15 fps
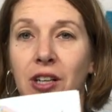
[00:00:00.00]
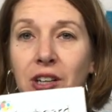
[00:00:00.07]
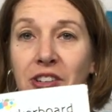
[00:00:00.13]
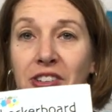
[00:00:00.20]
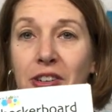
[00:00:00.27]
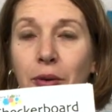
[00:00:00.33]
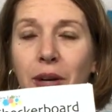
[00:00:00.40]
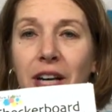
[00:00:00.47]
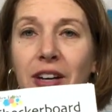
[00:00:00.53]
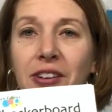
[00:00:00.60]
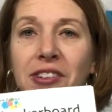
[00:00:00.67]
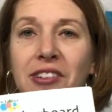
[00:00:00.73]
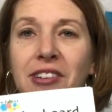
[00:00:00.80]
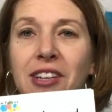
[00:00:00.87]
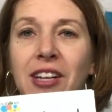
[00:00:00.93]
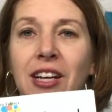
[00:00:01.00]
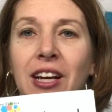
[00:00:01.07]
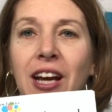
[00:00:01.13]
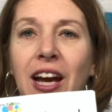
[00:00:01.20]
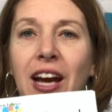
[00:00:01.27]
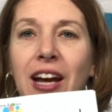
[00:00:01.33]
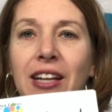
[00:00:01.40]
squares
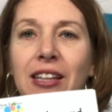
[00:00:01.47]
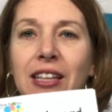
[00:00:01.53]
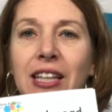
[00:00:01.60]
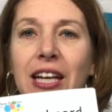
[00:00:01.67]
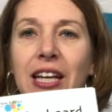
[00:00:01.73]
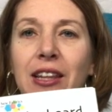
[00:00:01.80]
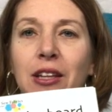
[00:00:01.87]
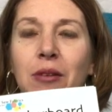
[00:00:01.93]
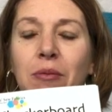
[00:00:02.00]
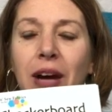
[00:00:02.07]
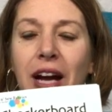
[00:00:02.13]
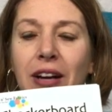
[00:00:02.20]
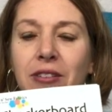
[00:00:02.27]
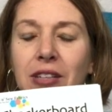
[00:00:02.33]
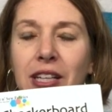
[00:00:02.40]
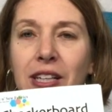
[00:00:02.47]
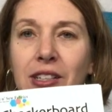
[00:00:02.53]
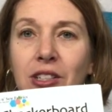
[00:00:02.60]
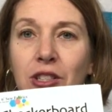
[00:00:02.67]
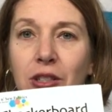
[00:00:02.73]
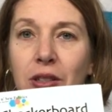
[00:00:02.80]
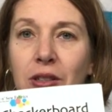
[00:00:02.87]
and lay them out
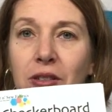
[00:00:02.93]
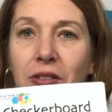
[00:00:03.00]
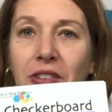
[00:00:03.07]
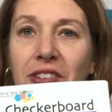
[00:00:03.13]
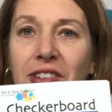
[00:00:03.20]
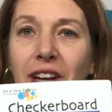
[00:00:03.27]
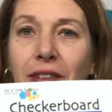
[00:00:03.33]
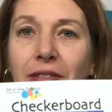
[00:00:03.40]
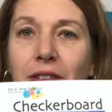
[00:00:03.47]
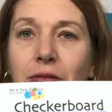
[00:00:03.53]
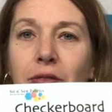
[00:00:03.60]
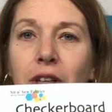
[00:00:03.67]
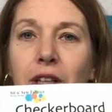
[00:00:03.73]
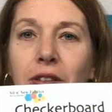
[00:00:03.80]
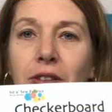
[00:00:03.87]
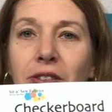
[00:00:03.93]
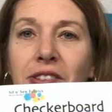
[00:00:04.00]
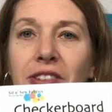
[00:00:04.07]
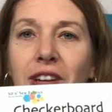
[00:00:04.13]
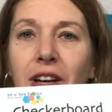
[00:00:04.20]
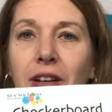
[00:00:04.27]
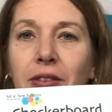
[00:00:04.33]
into 7
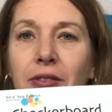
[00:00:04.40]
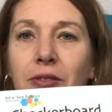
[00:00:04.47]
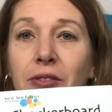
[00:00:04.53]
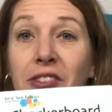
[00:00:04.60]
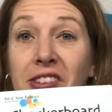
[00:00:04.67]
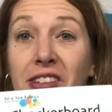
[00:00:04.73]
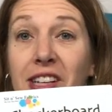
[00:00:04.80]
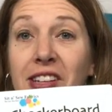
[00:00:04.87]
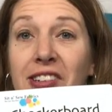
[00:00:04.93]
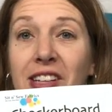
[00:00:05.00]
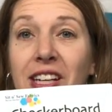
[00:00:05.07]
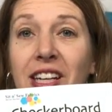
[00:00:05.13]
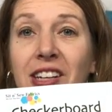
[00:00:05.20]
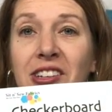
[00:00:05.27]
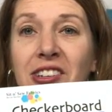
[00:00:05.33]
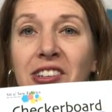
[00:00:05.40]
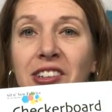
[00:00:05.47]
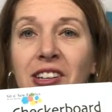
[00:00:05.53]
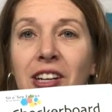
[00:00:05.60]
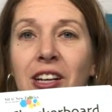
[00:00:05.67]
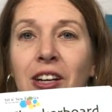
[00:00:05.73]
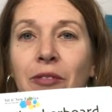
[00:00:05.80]
rows of 6
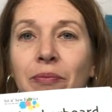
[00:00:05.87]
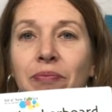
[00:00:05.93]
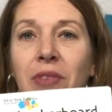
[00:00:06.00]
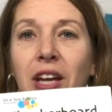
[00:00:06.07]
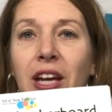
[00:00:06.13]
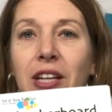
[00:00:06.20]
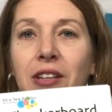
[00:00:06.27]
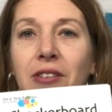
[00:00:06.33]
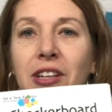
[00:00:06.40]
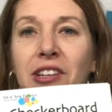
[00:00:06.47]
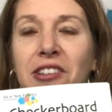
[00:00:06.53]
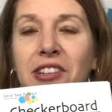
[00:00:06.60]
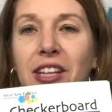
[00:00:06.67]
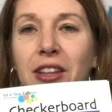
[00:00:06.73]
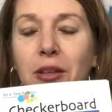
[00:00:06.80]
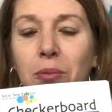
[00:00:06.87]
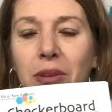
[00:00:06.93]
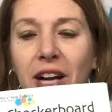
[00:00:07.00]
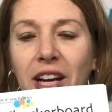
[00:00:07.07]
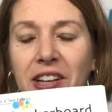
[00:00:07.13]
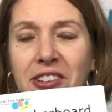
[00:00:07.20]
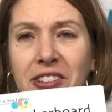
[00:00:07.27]
each. And you can see the
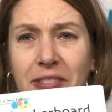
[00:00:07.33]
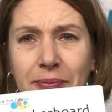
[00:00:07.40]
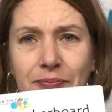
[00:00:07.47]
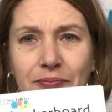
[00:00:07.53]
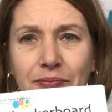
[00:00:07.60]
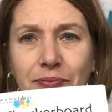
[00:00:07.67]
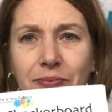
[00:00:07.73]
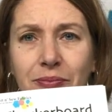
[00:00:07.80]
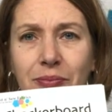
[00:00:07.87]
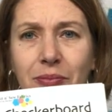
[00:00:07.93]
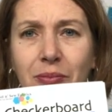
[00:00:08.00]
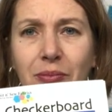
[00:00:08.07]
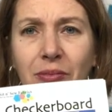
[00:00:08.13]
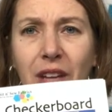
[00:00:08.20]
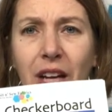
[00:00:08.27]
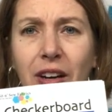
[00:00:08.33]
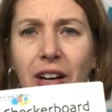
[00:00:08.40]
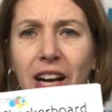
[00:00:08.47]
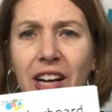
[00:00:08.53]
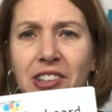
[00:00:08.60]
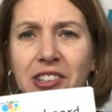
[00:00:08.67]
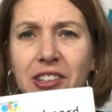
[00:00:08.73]
blocks are
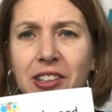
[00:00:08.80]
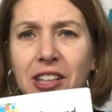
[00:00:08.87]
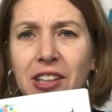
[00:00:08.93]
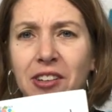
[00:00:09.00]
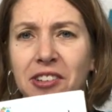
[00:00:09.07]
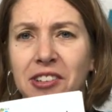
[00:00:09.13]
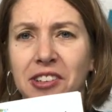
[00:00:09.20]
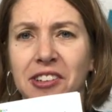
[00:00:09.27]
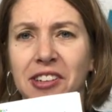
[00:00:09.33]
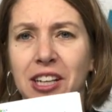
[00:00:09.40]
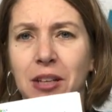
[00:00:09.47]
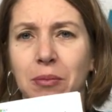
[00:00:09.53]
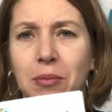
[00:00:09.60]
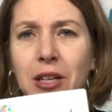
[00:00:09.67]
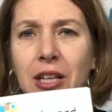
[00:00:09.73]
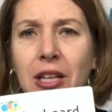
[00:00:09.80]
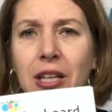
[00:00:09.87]
actually, there's the same